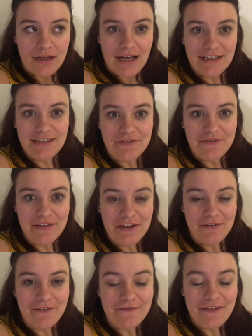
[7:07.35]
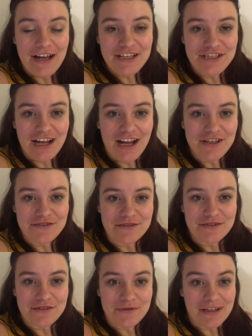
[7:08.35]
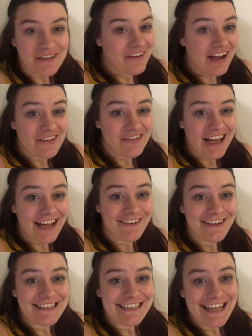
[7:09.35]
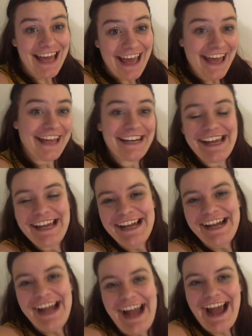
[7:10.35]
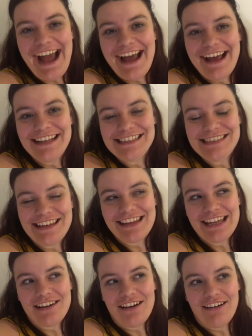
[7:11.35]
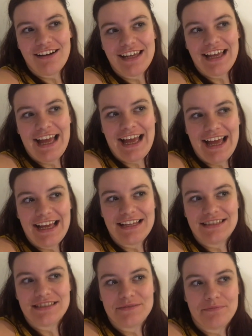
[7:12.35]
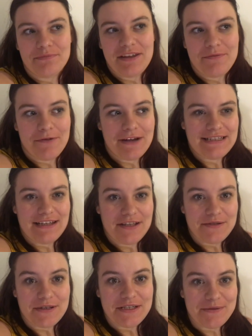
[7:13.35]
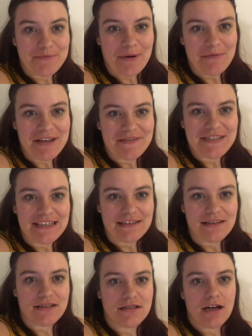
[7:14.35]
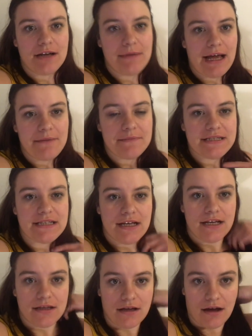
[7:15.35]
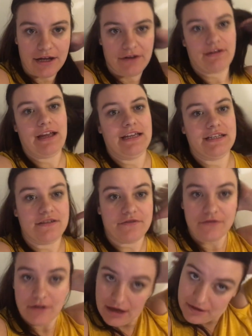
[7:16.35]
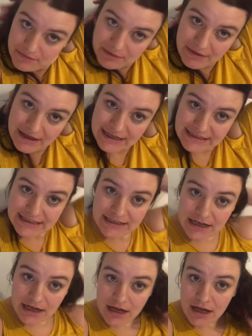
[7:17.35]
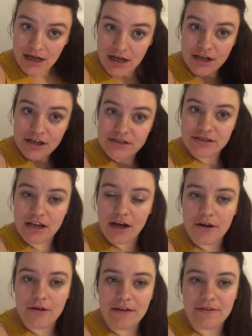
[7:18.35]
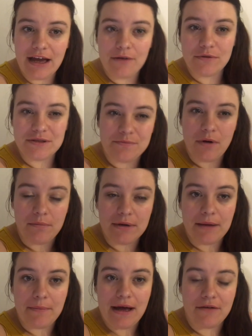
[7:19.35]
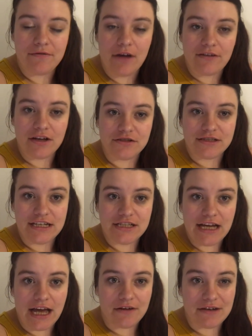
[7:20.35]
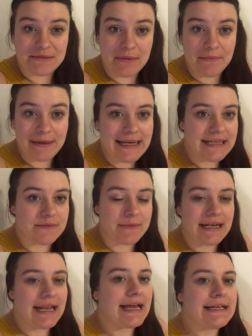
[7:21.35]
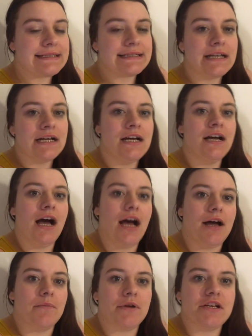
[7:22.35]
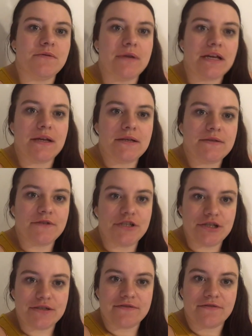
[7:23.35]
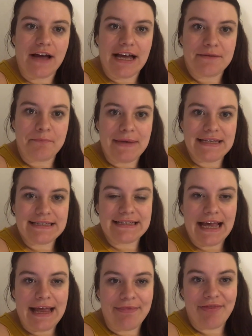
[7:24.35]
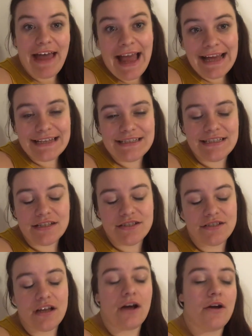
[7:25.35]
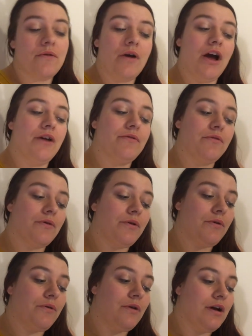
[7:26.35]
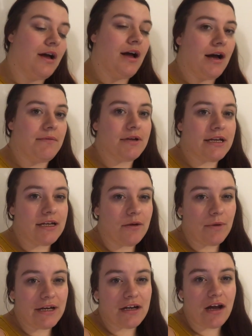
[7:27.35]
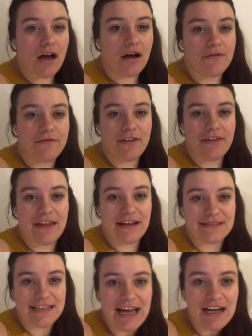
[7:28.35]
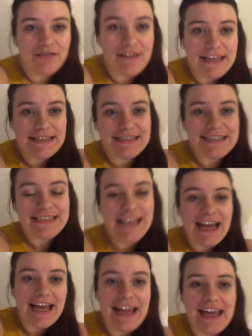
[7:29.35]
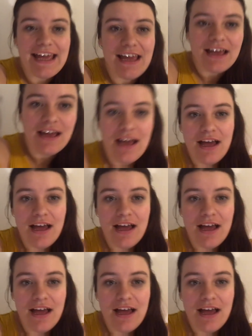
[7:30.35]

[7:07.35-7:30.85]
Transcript: Had another finger of fudge at 125 calories again, and then I had beef burritos, which you've probably seen in the time lapse that I created of me making dinner, so, and that was probably about 500-ish calories, maybe a little bit less, because we use reduced fat mince in that. So overall I'm looking at 1,500 calories today.